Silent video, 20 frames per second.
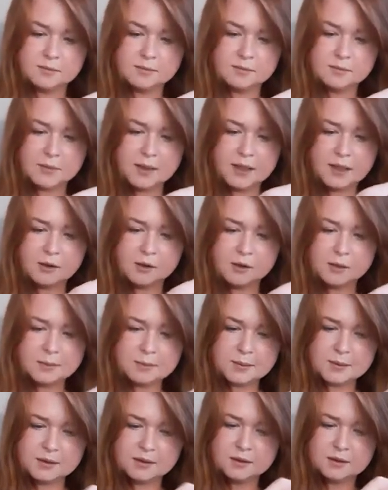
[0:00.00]
pick up
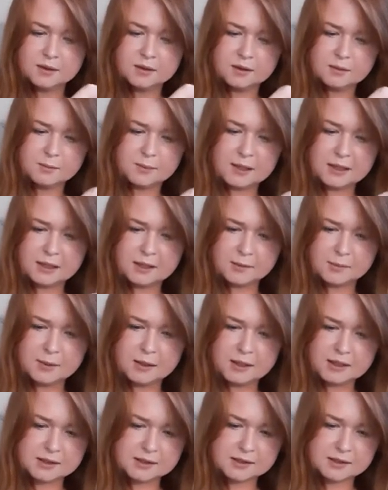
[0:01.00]
the black
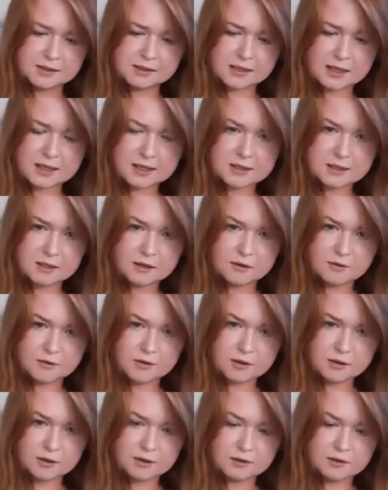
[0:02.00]
piece, the centre of
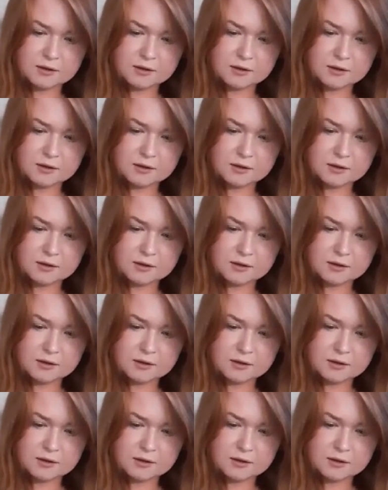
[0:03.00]
the